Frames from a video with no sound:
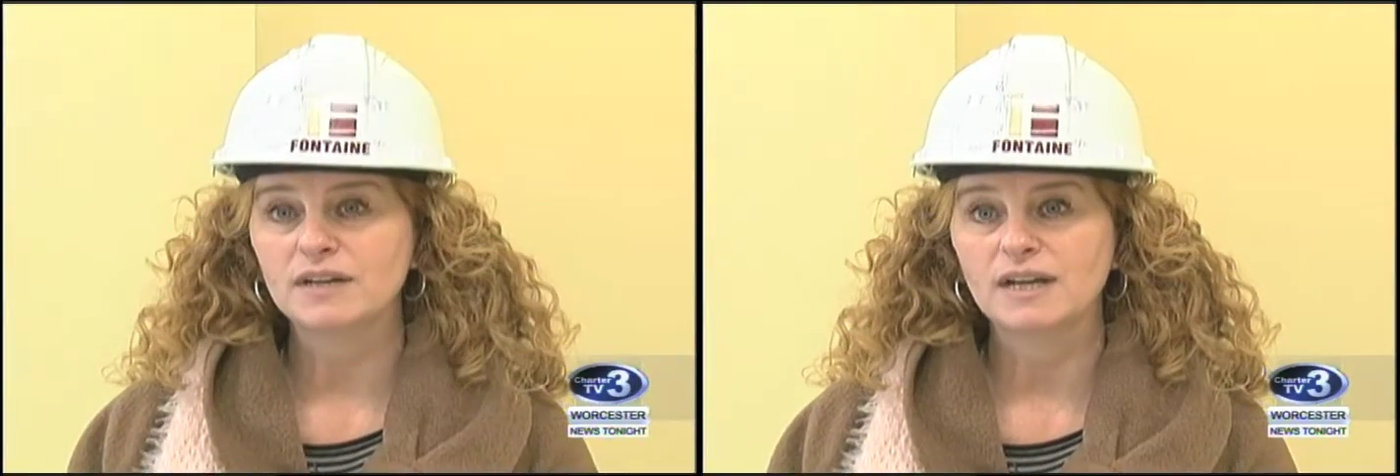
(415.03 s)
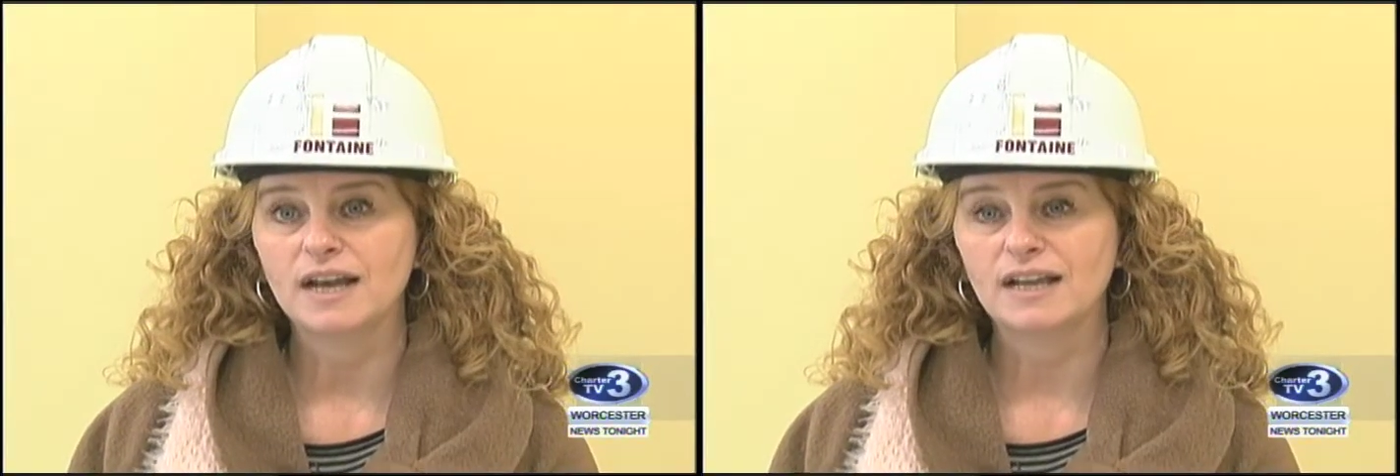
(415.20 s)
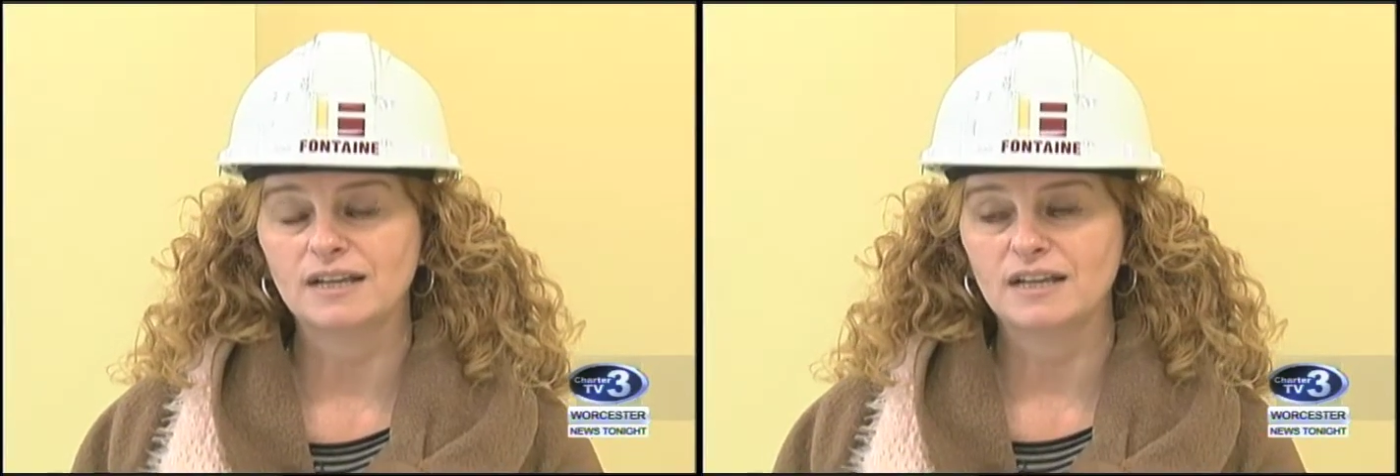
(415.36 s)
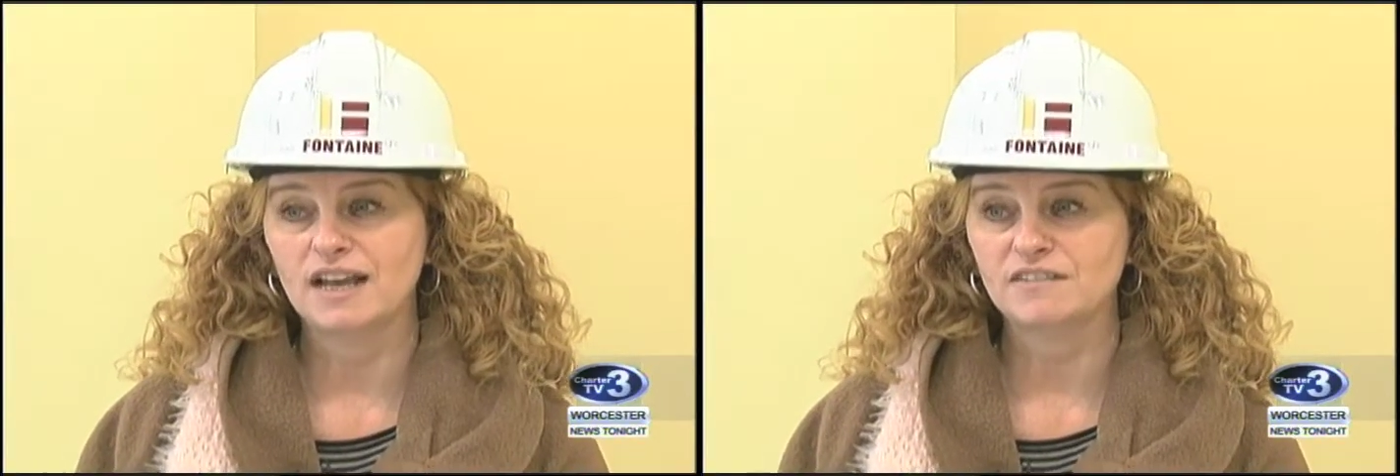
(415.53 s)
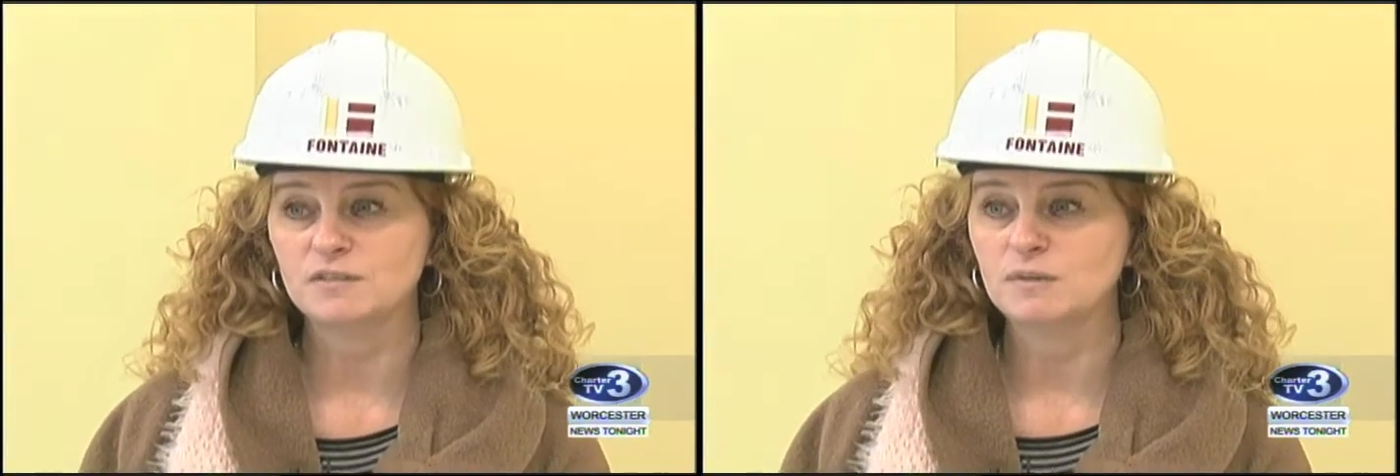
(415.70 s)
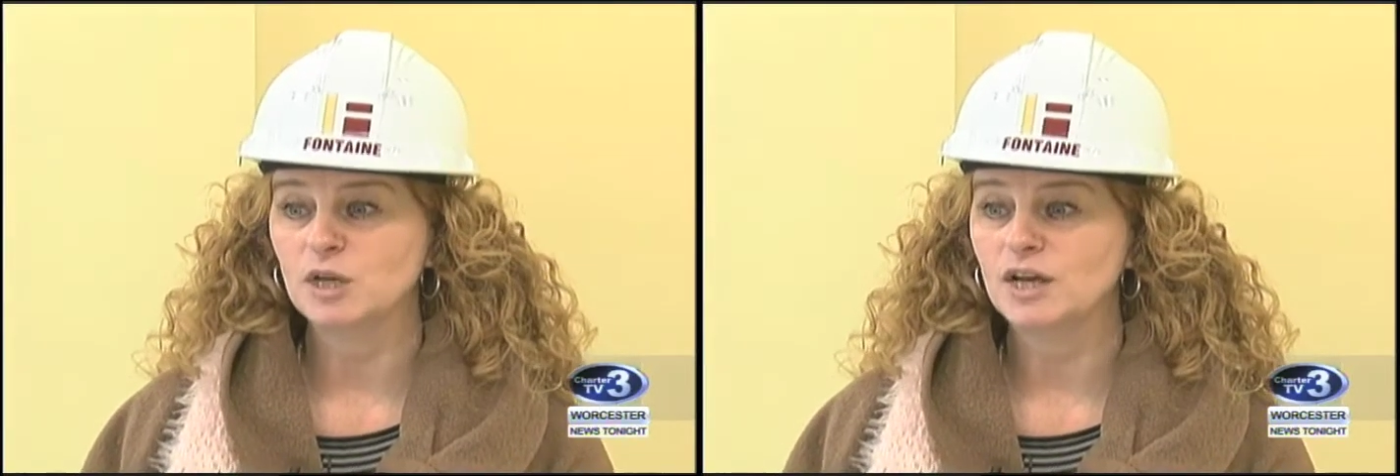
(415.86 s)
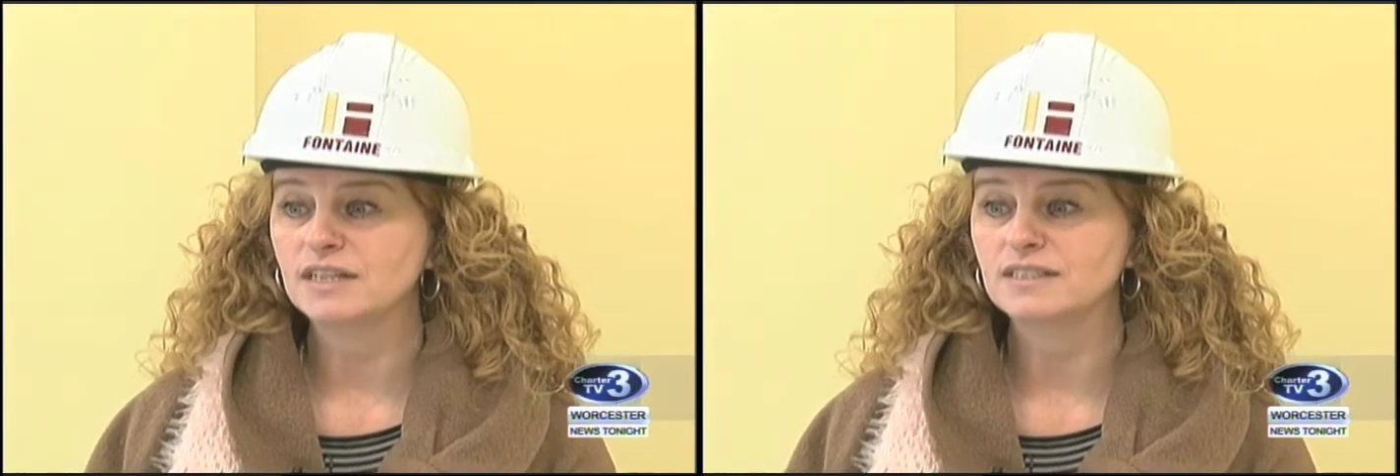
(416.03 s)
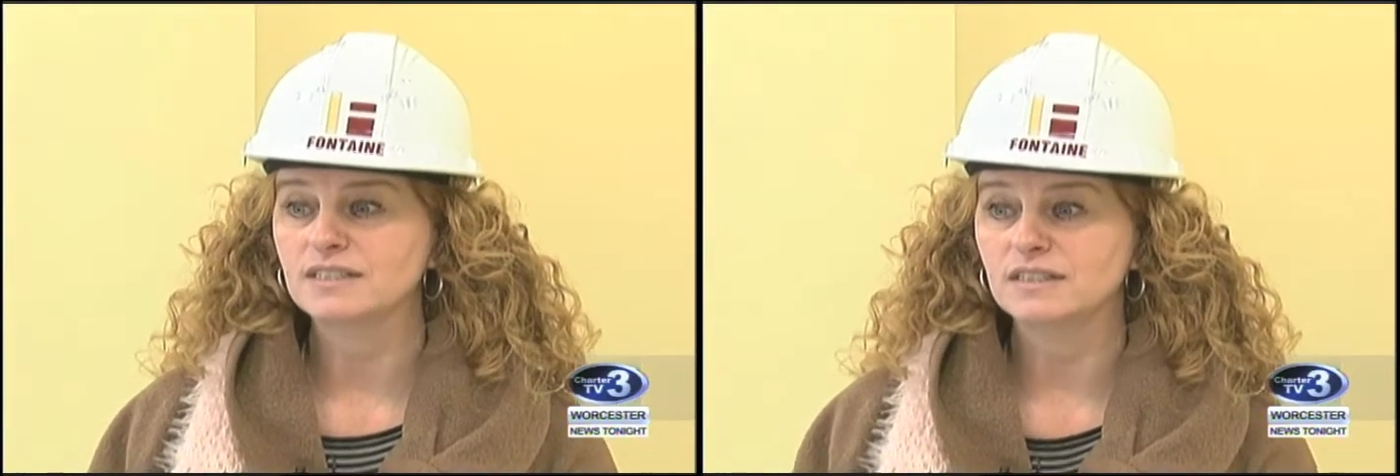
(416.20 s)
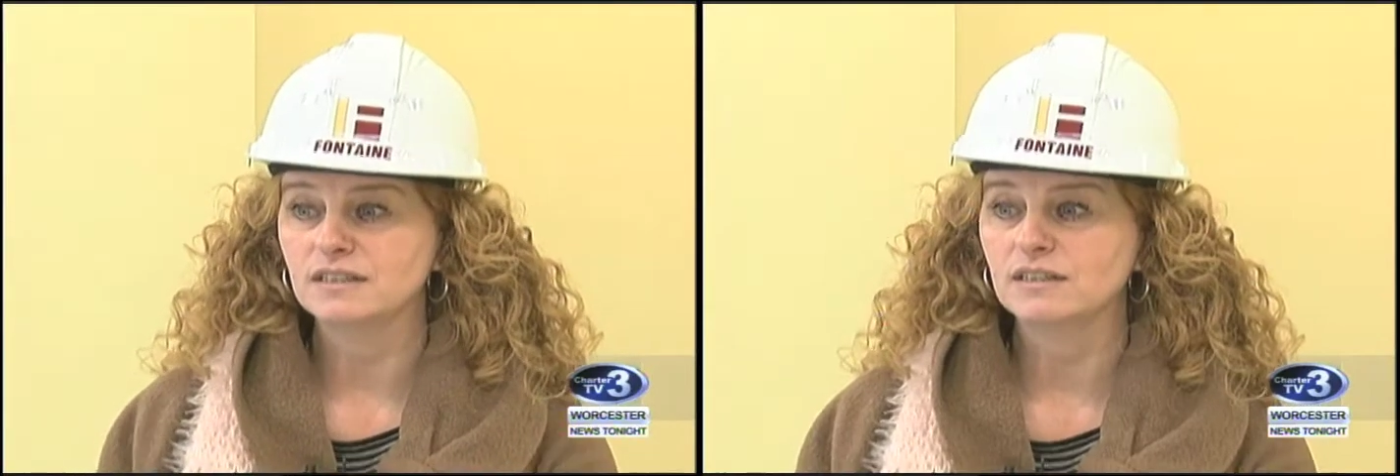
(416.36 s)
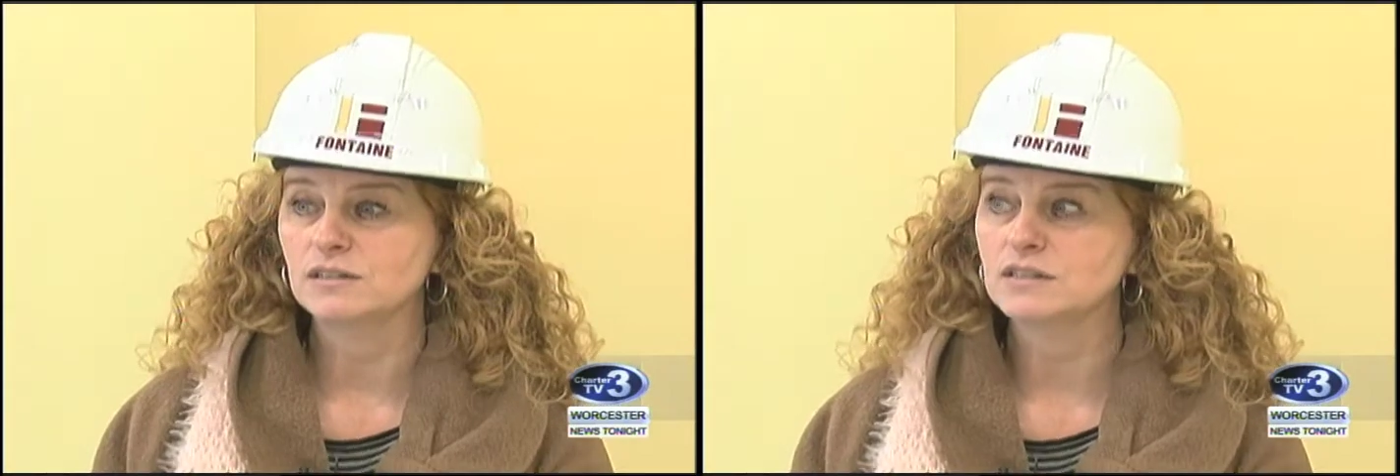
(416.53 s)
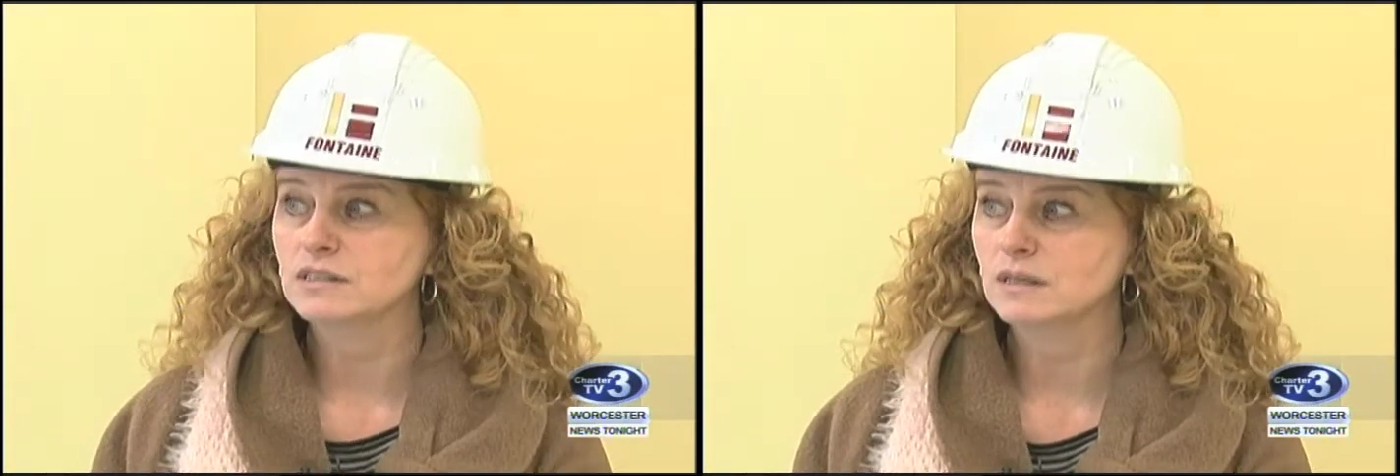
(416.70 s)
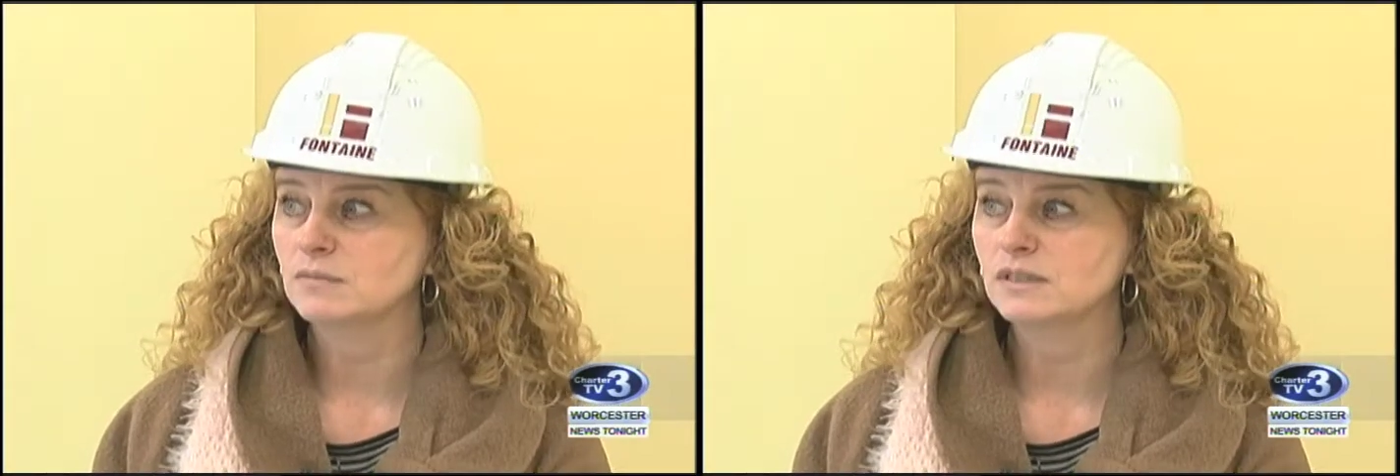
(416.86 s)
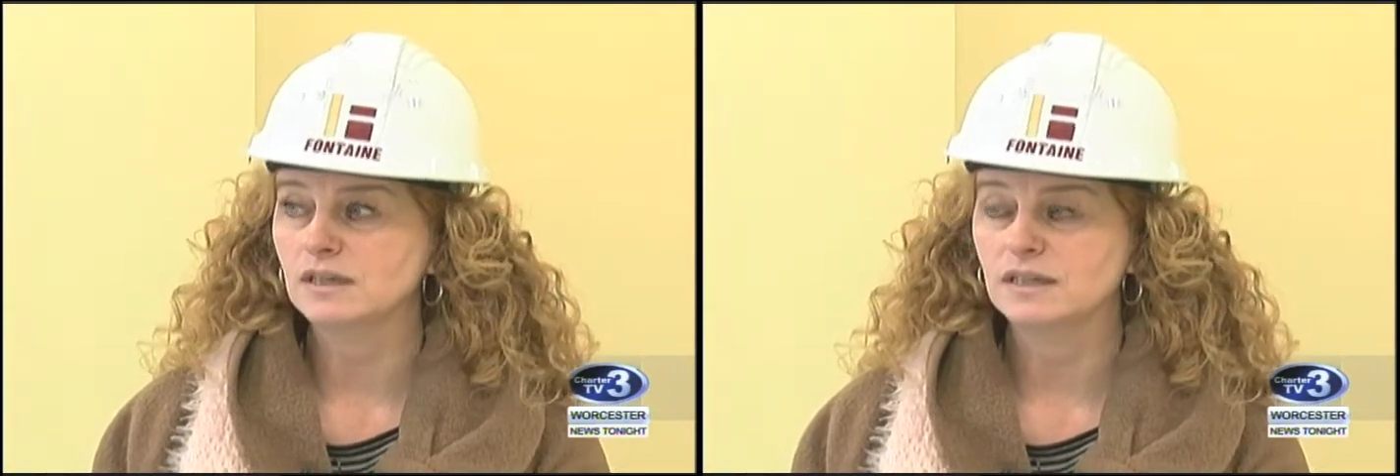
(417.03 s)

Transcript: I have to be honest that there are some,